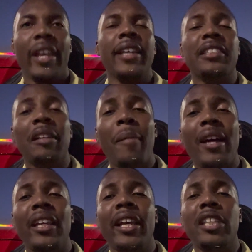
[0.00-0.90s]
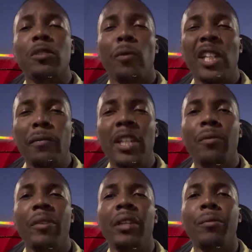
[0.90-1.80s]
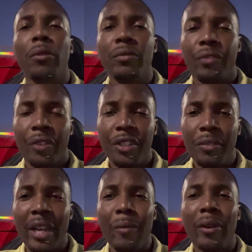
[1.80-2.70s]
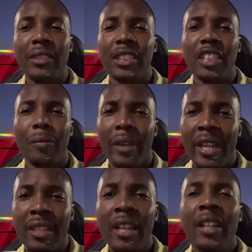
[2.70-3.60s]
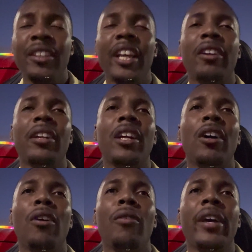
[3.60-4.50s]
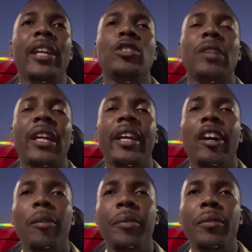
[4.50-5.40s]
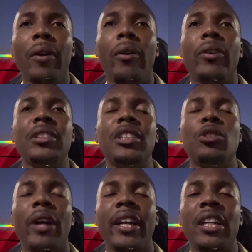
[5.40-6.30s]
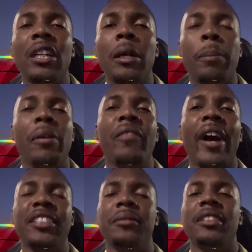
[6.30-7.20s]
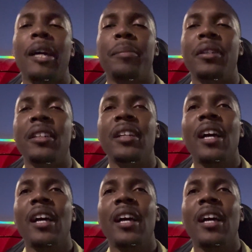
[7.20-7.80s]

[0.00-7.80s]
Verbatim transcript: If somebody is really, really, really rooting for you and want to see you win, they're gonna go and try to help you or, or just try to provide some type of